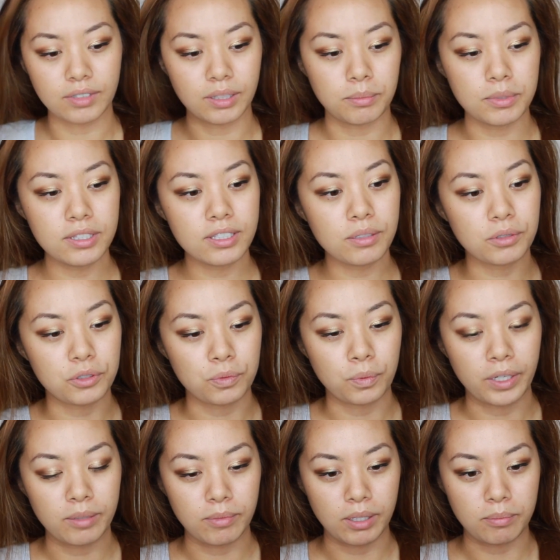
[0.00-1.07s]
Let me see which
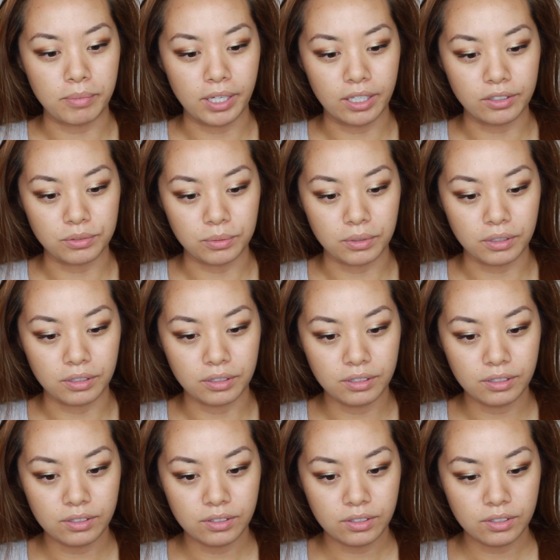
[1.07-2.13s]
way my bangs were.
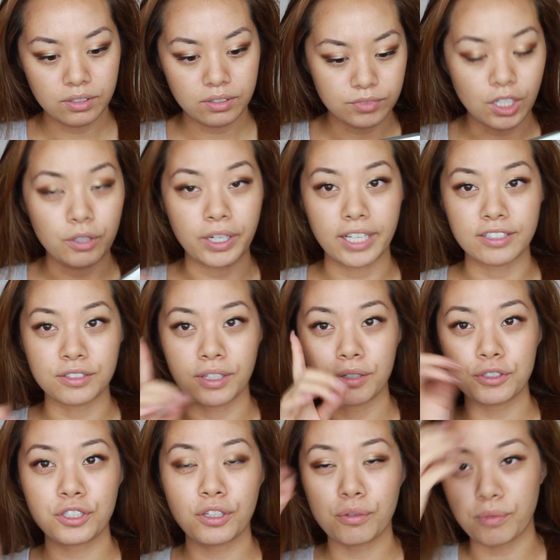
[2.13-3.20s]
Okay, so they
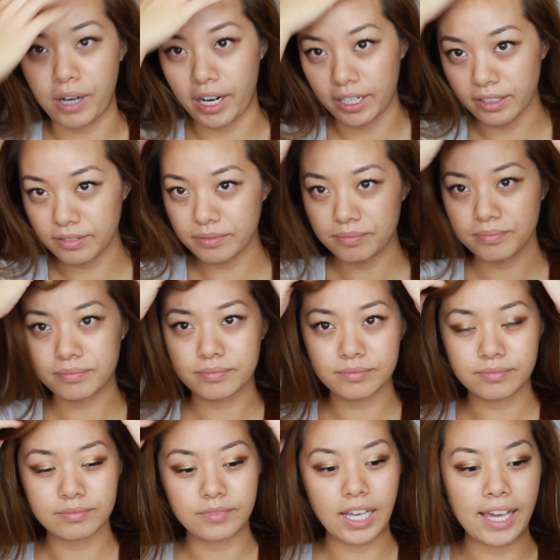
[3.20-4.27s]
were to the right.
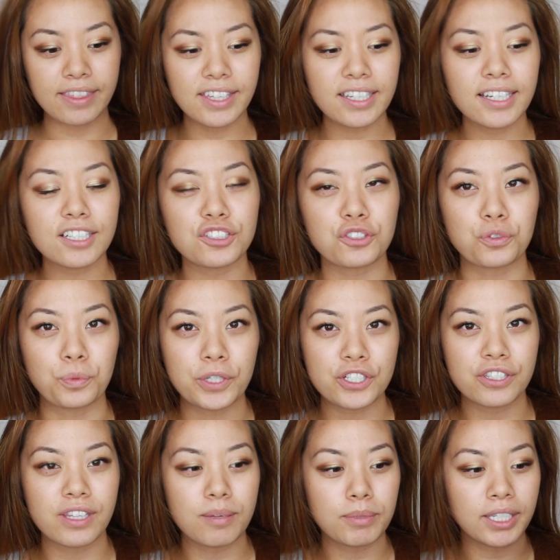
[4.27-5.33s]
I think I
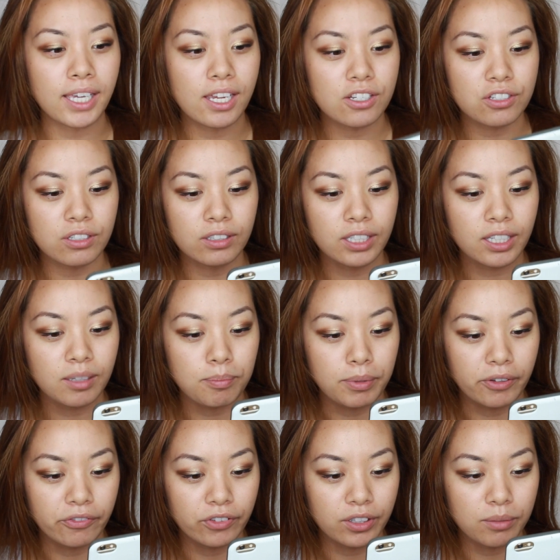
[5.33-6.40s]
switched them occasionally,
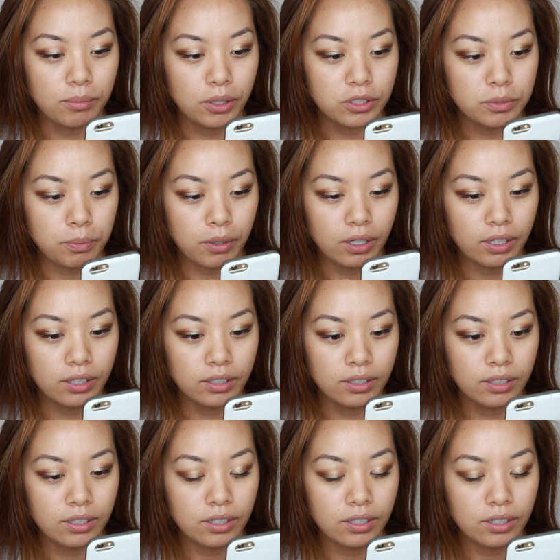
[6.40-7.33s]
but for the most part...